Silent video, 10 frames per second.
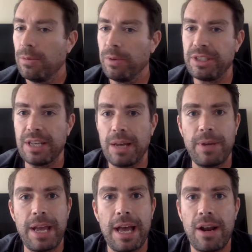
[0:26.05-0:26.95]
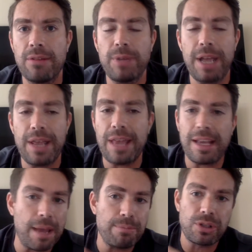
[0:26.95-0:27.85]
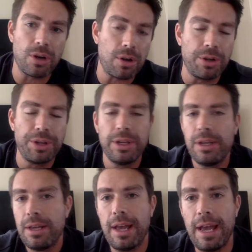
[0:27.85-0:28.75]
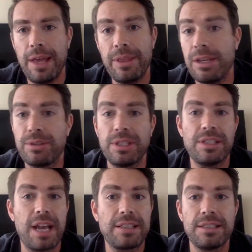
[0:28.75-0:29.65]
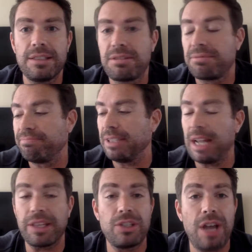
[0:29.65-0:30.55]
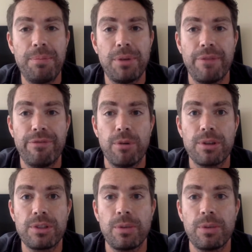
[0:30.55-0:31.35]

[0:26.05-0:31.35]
We said we had that game circled, and the Houston Texans got the job done for us.